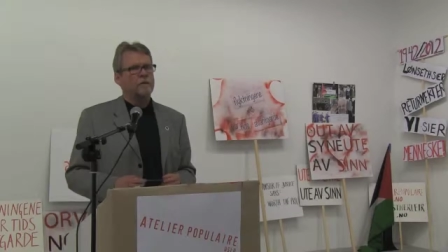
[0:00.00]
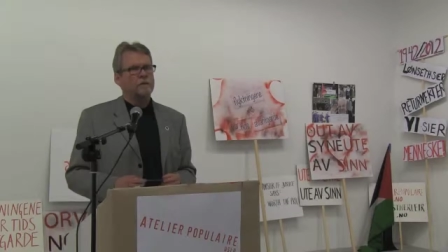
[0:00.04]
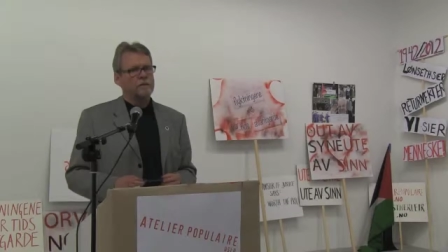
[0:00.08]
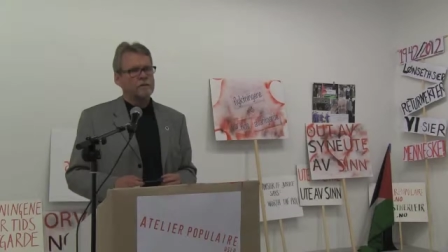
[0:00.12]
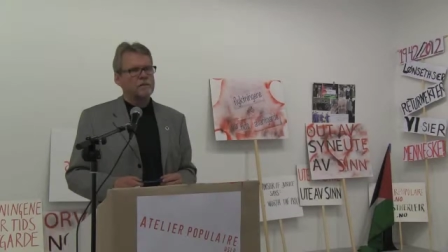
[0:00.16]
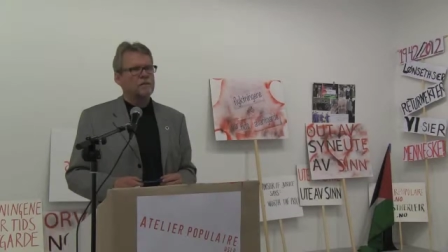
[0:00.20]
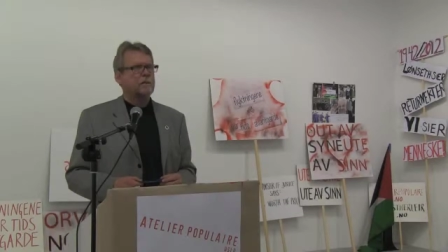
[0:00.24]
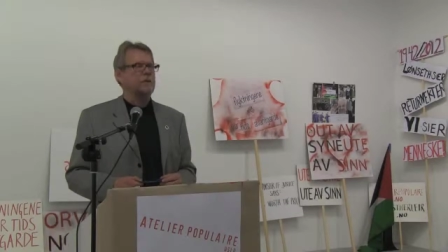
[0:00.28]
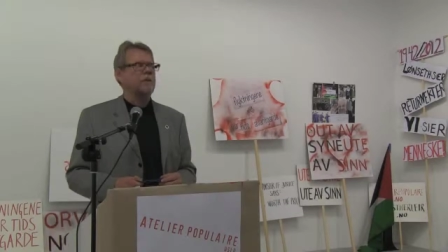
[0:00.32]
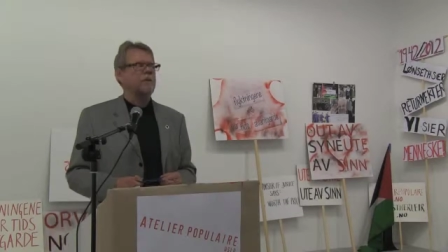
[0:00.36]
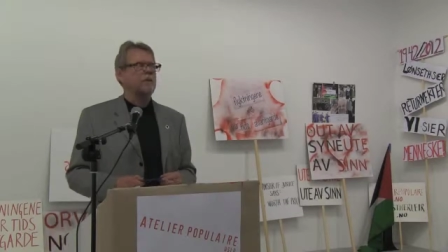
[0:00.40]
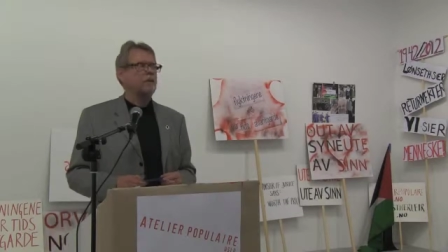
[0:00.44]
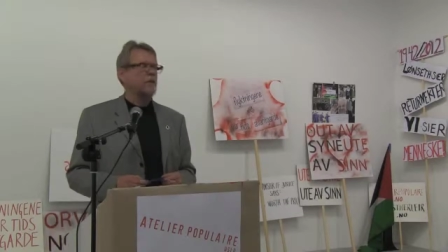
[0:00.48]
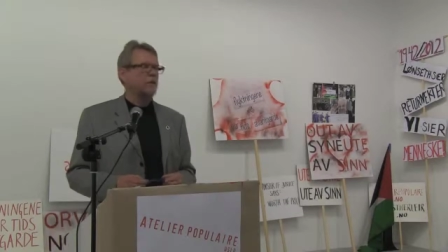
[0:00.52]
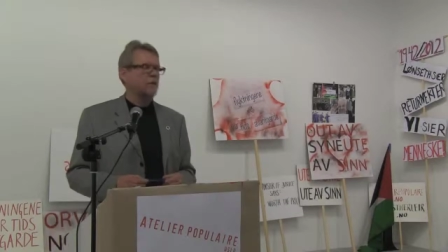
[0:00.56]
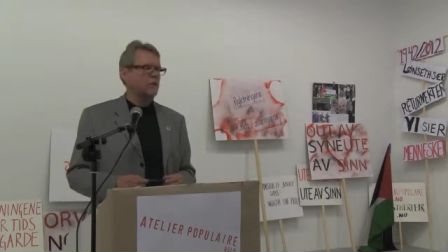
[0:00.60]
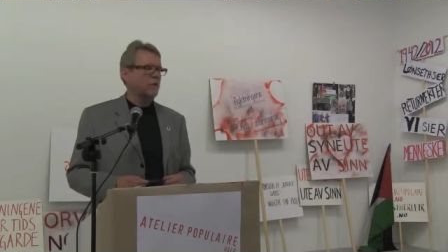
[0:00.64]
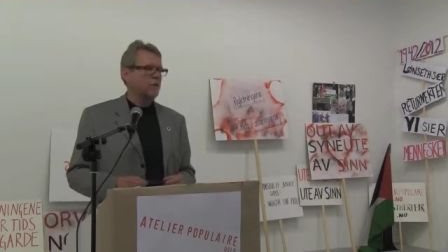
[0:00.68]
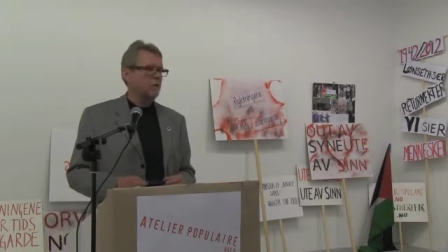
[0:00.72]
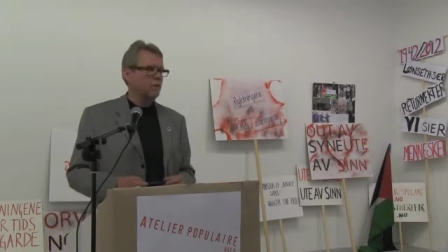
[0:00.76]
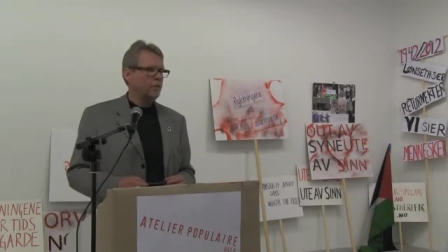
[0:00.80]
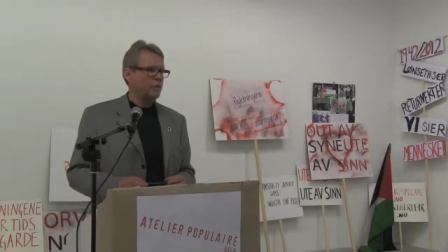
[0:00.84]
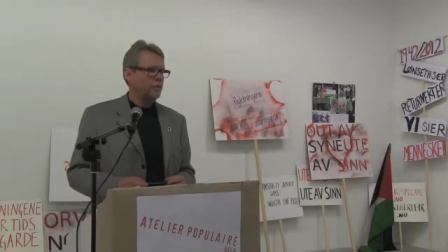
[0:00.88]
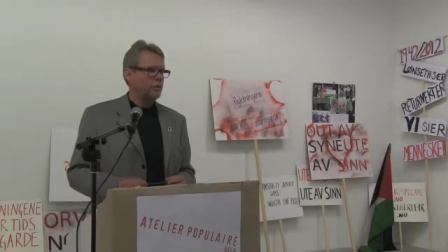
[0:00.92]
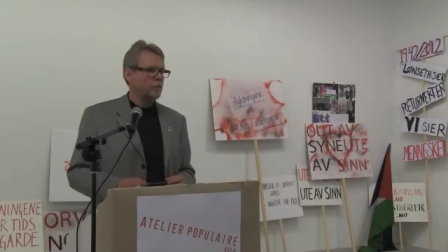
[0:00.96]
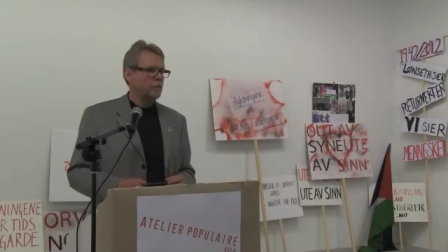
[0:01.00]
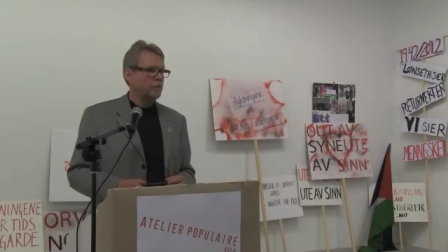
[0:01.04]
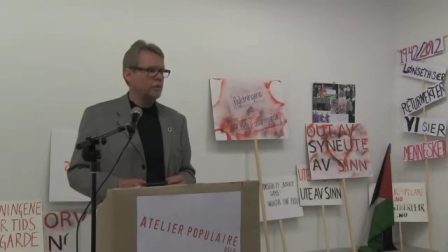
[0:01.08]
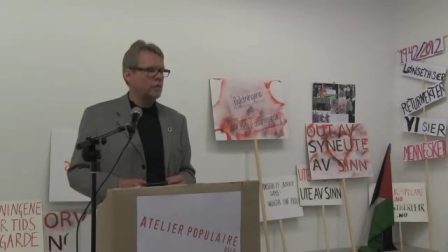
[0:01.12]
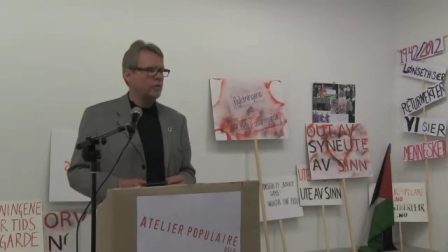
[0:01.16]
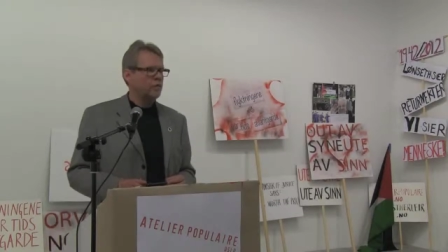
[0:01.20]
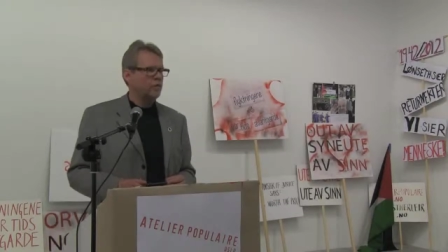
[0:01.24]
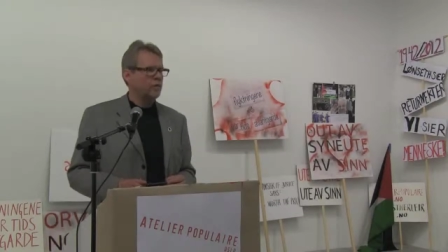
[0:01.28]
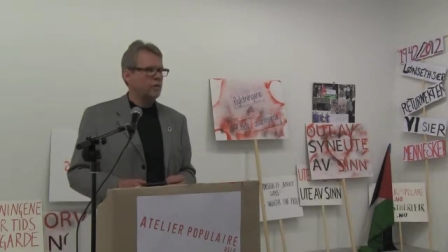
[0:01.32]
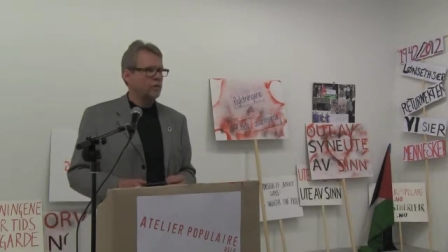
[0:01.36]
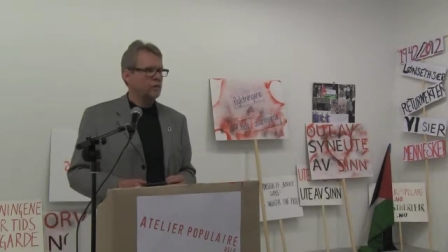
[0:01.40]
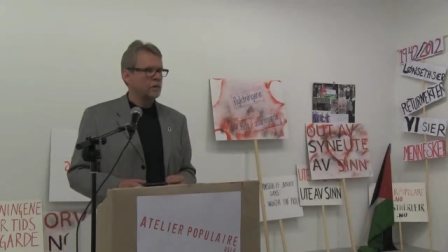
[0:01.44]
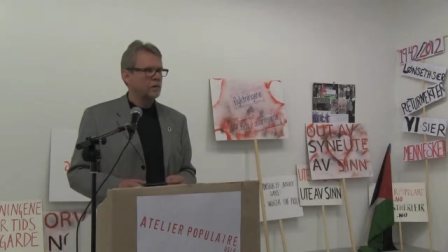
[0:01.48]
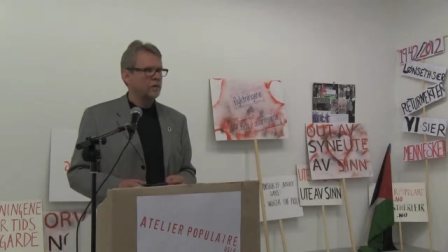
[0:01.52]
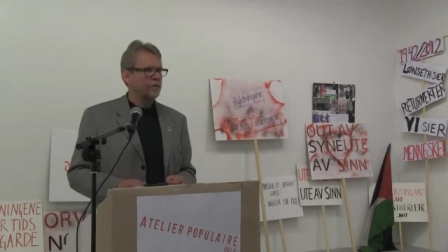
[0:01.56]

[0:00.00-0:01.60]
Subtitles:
sadly going in the wrong